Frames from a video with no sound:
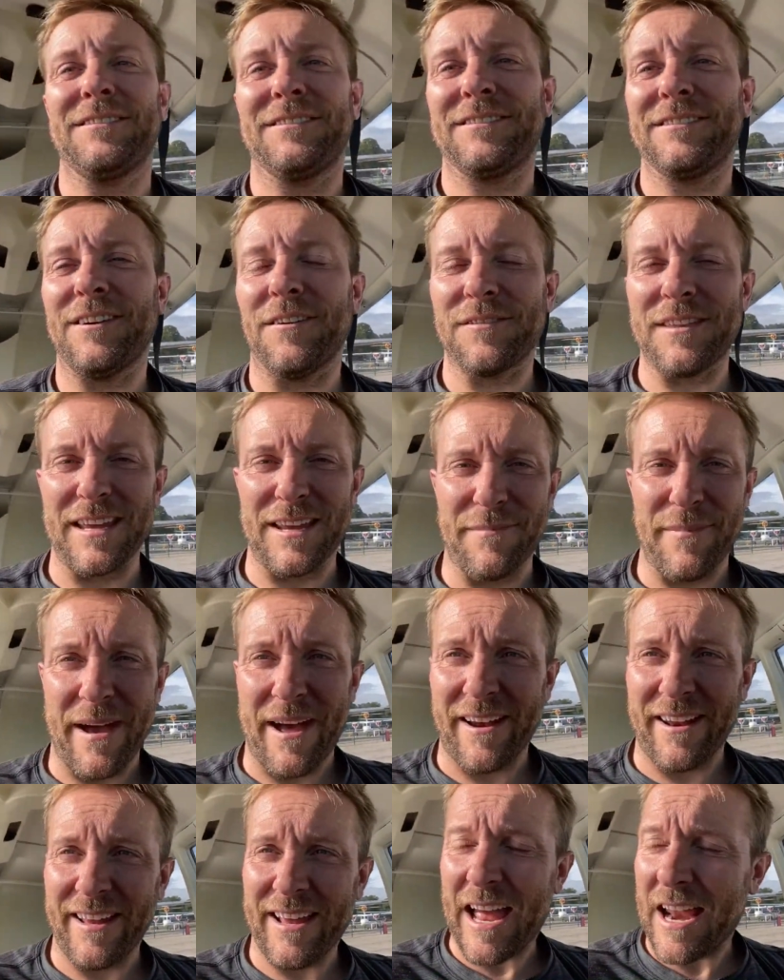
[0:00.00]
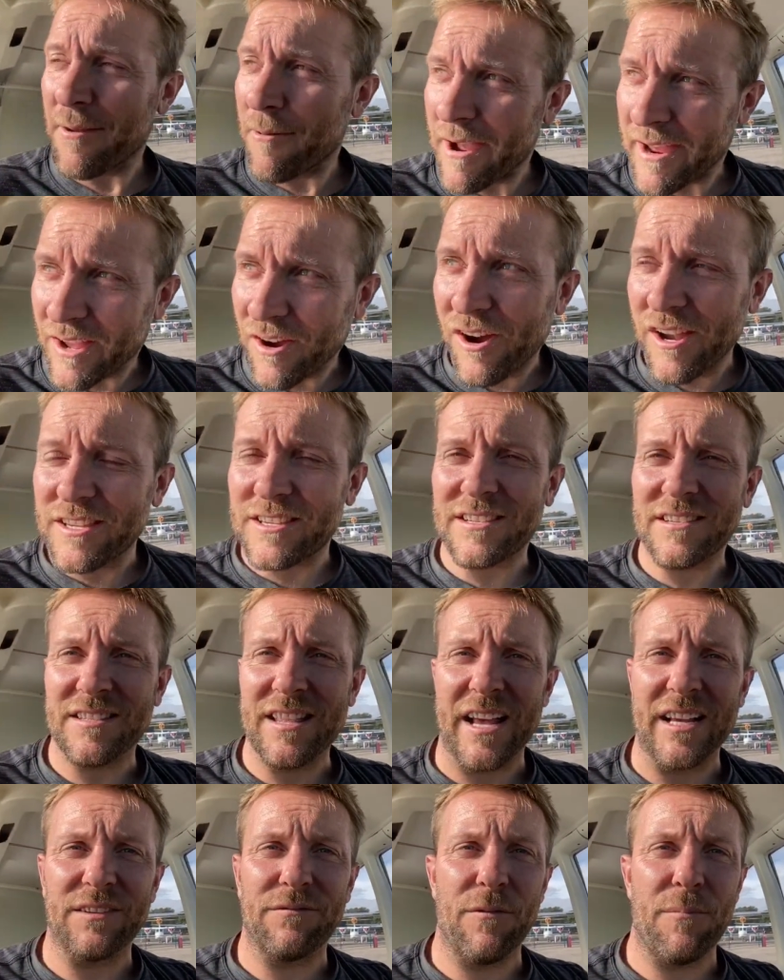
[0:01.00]
I'll think about it. Anyway, guys,
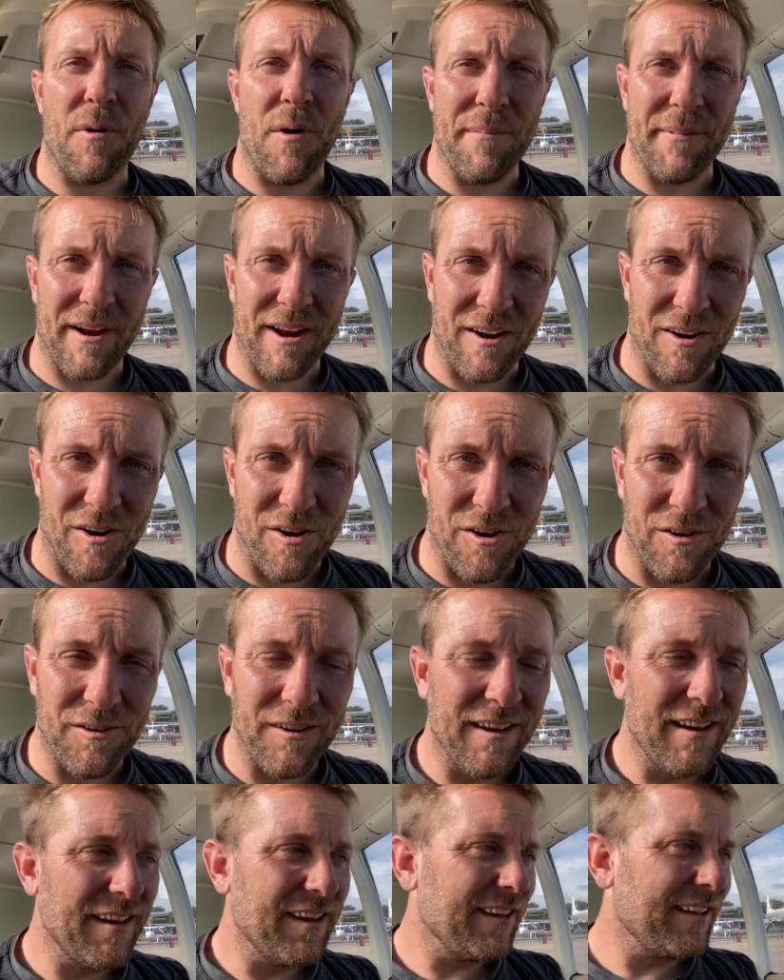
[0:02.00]
thanks for popping along.